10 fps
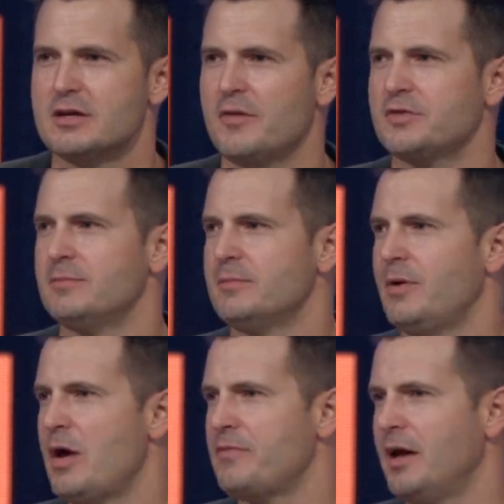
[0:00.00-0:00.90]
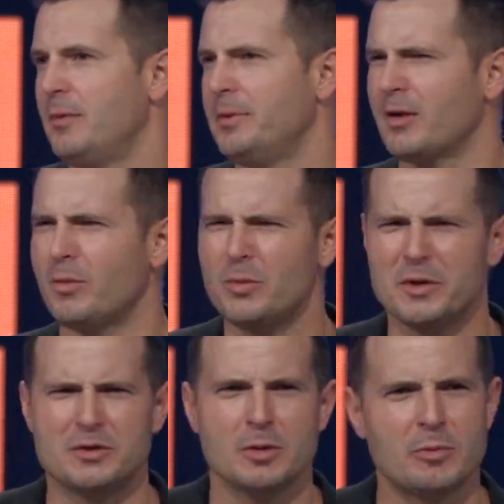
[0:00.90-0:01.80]
Often my wife and I will be like, what did
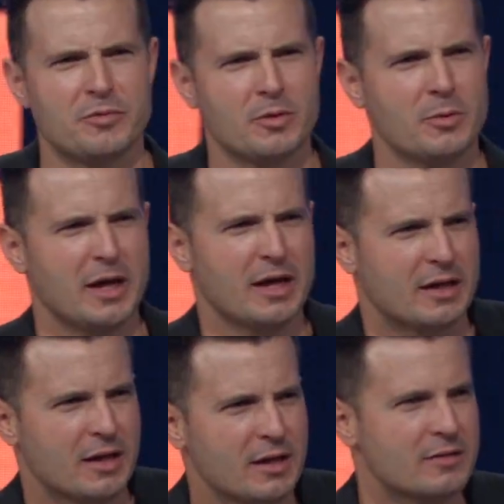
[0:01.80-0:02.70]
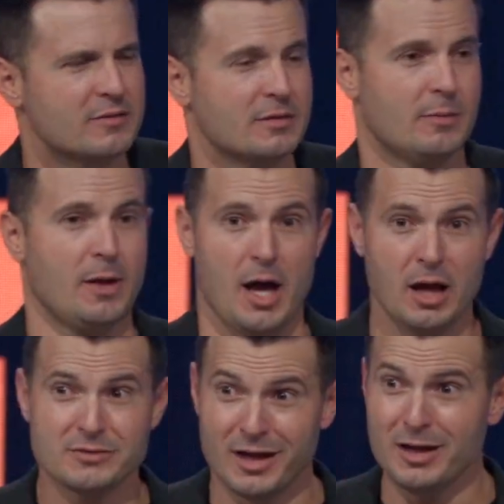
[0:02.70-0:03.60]
we do before we had kids? Well,
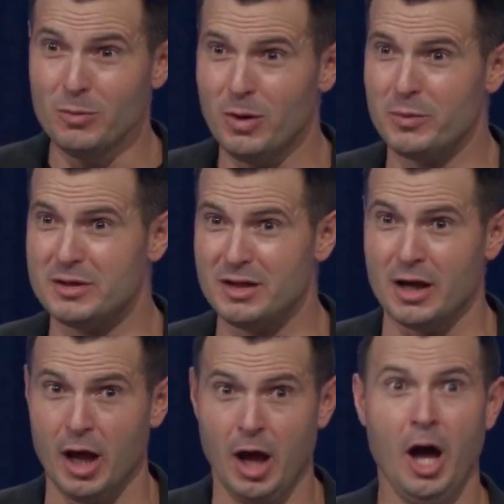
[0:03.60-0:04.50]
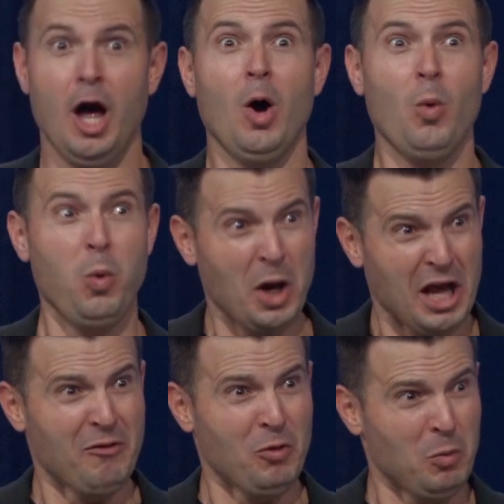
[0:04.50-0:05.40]
I'll tell you what we did.
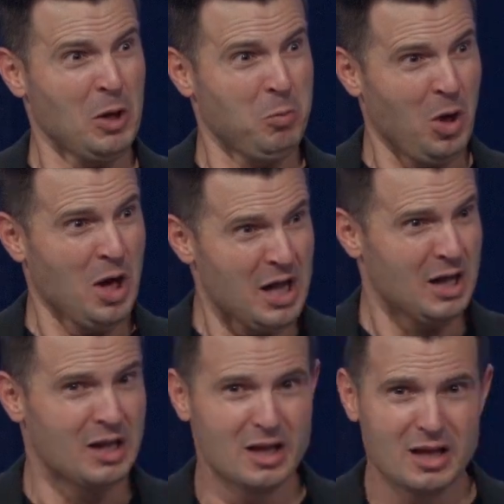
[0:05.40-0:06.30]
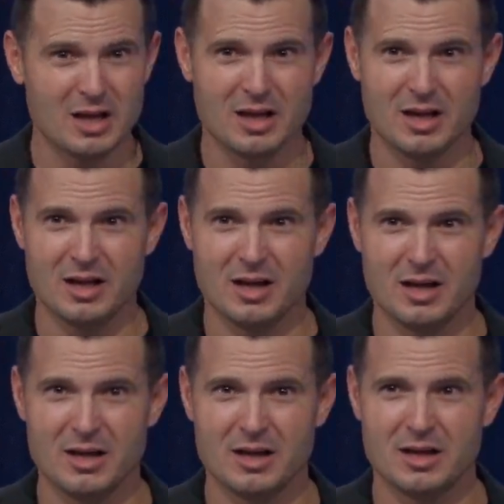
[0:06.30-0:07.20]
Whatever we wanted.
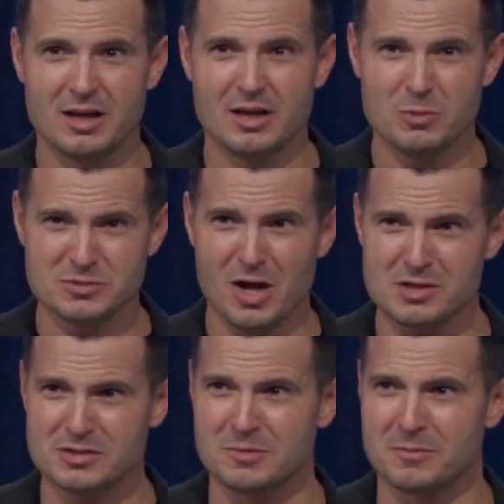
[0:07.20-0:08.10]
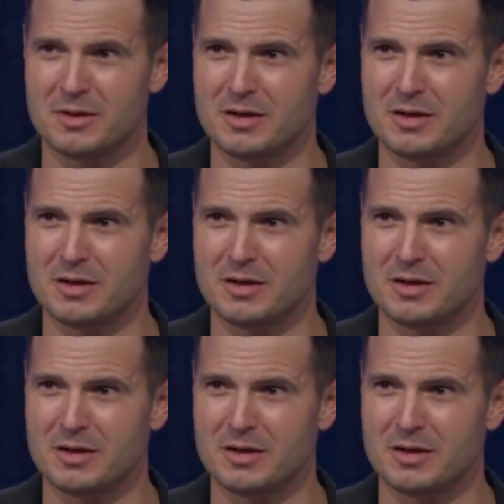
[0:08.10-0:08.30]
It was awesome.